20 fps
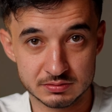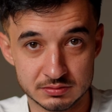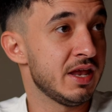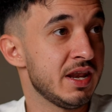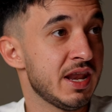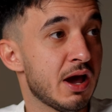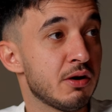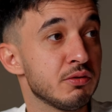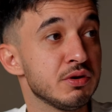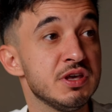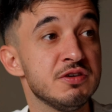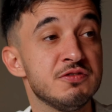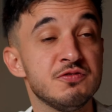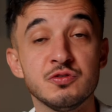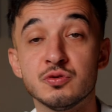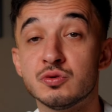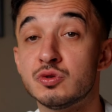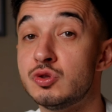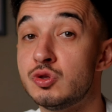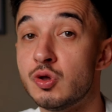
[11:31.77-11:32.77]
Now, if
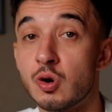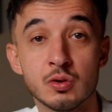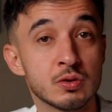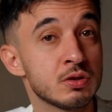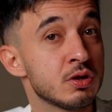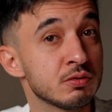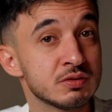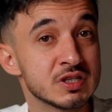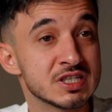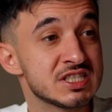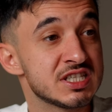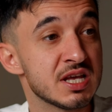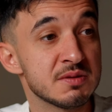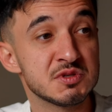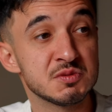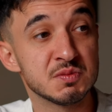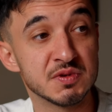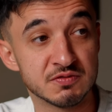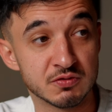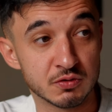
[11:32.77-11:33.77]
you don't know the steps
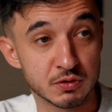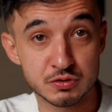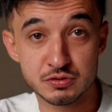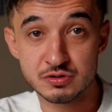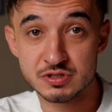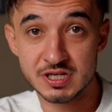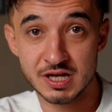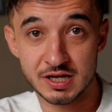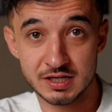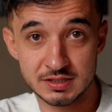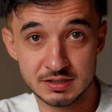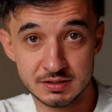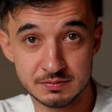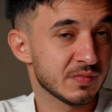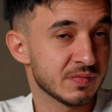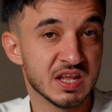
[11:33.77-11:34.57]
before you start,